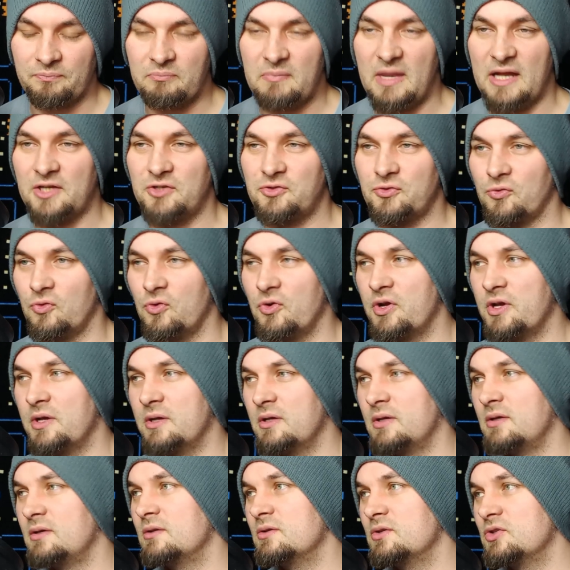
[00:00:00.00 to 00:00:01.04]
Metroid
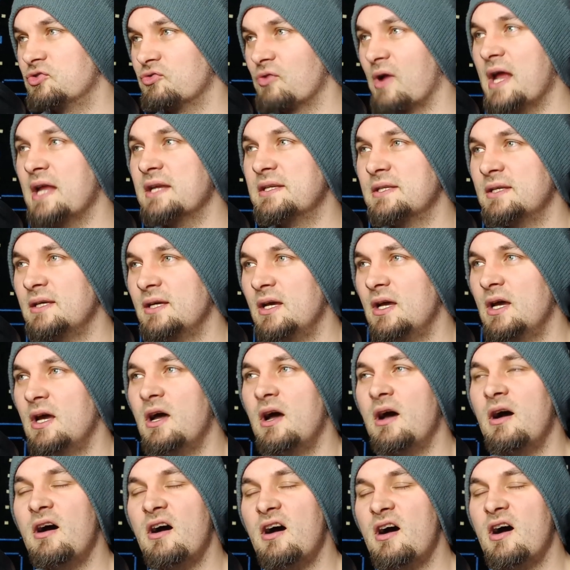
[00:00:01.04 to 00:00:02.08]
Dread.
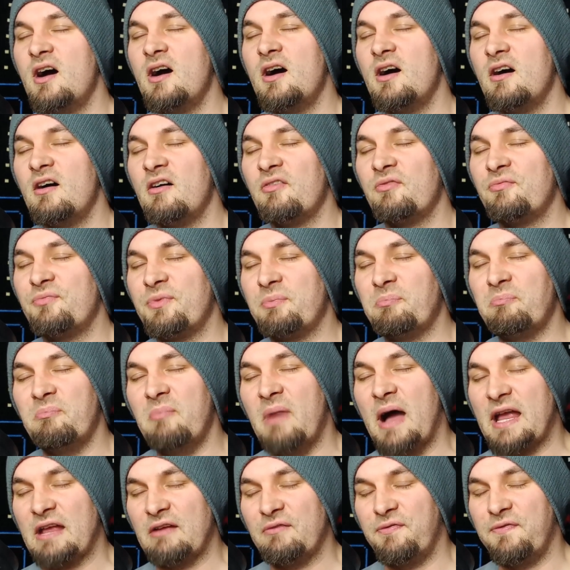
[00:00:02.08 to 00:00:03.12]

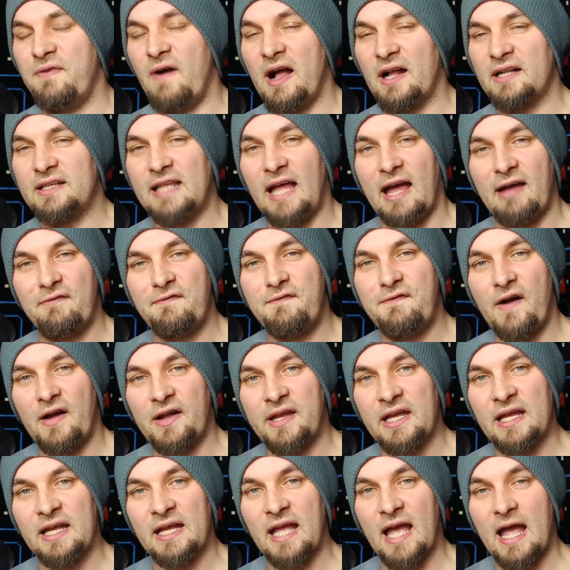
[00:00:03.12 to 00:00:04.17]
Mate, fuck that
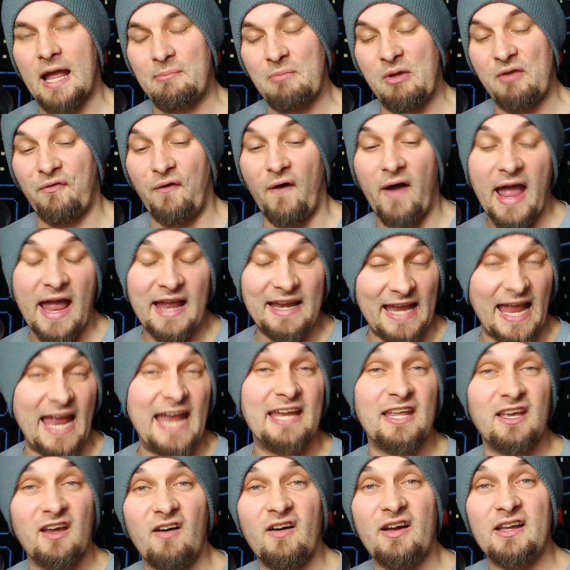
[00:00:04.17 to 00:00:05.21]
fucking game. If I had
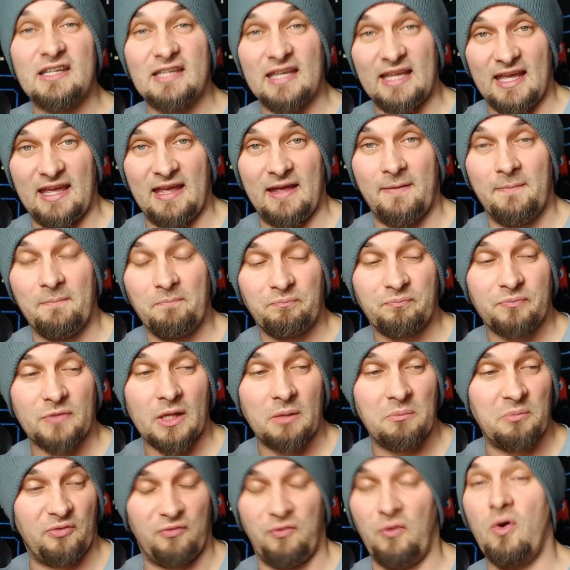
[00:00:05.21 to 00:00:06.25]
any idea
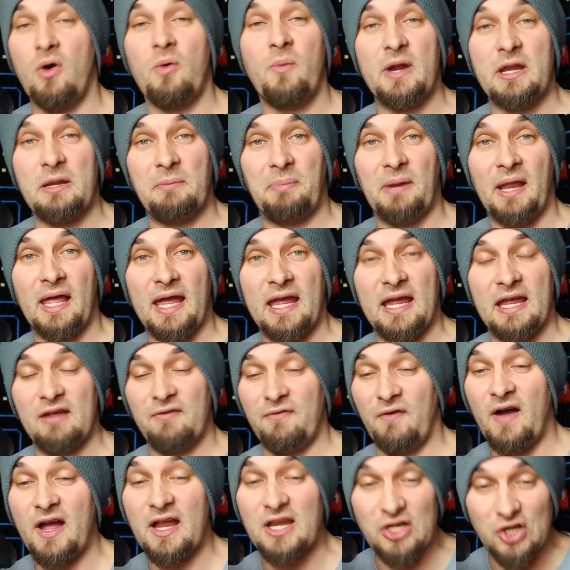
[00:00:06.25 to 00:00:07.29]
before I went to play it, if
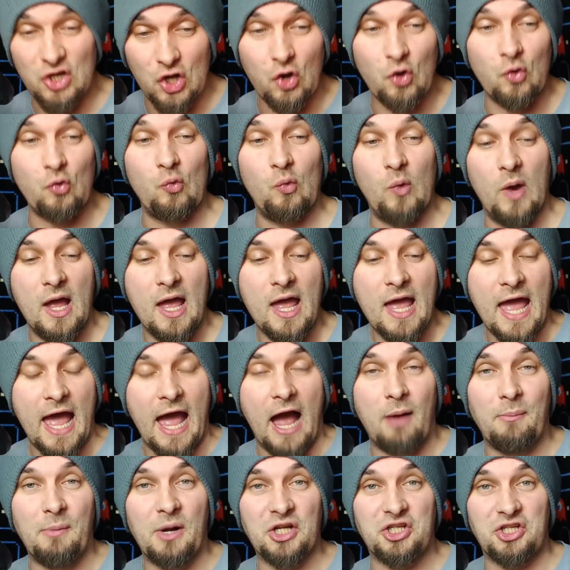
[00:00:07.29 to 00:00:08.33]
I knew
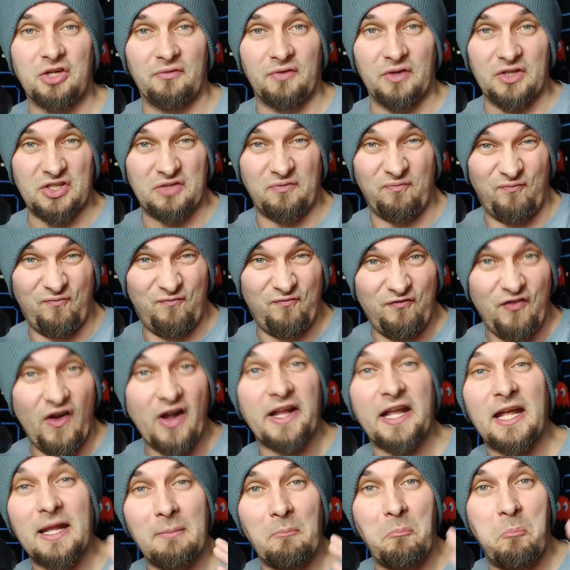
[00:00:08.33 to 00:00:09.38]
how much of a
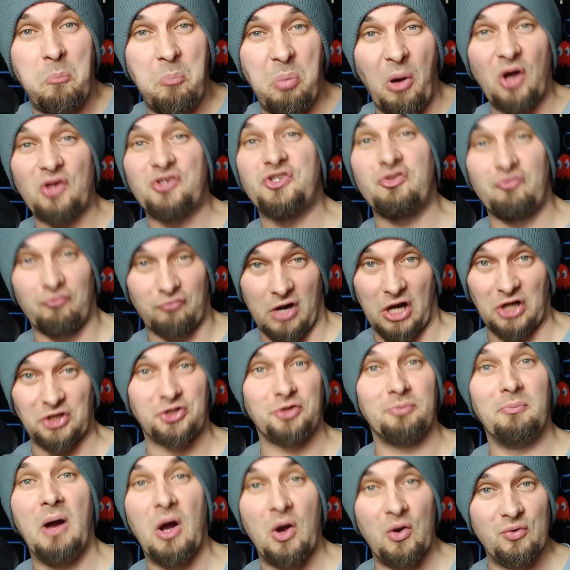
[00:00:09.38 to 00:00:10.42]
fucking boss rush
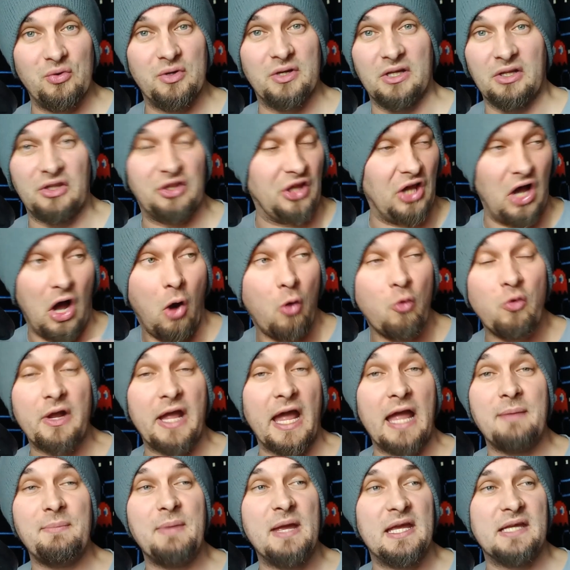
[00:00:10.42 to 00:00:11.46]
mode the whole
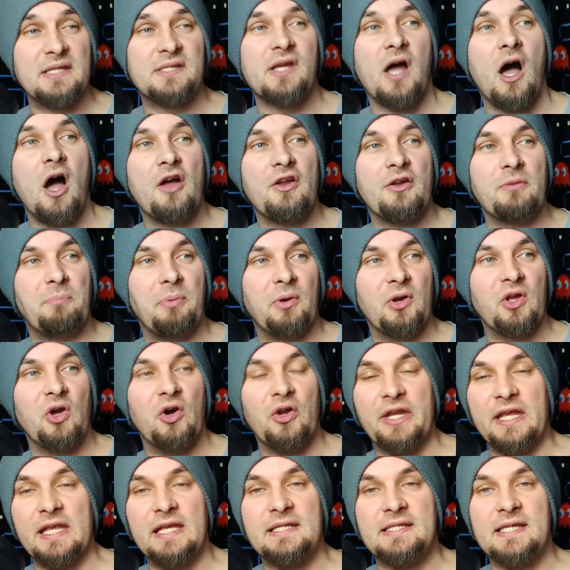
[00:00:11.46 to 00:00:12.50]
game is, I'd have put it
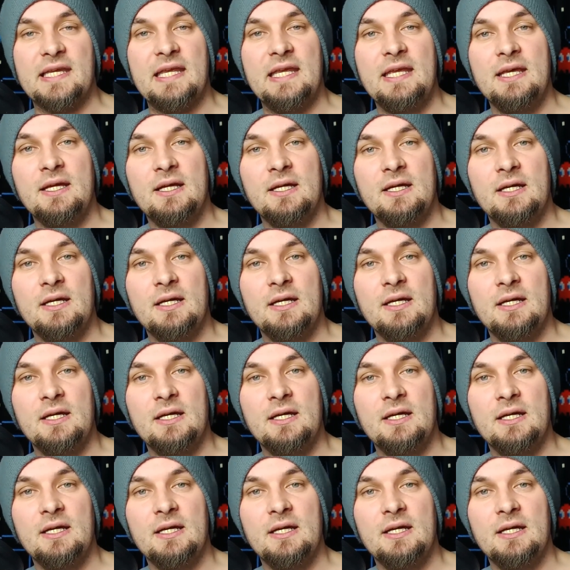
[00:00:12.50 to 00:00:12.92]
on easy